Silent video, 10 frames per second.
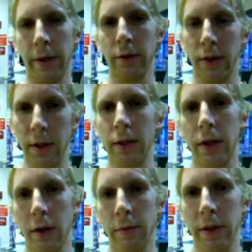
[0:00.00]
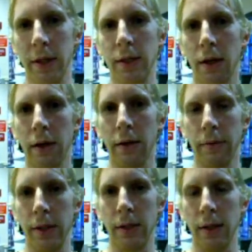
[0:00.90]
I mean, he was a dictator, but they saw
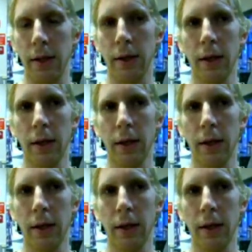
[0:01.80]
him as,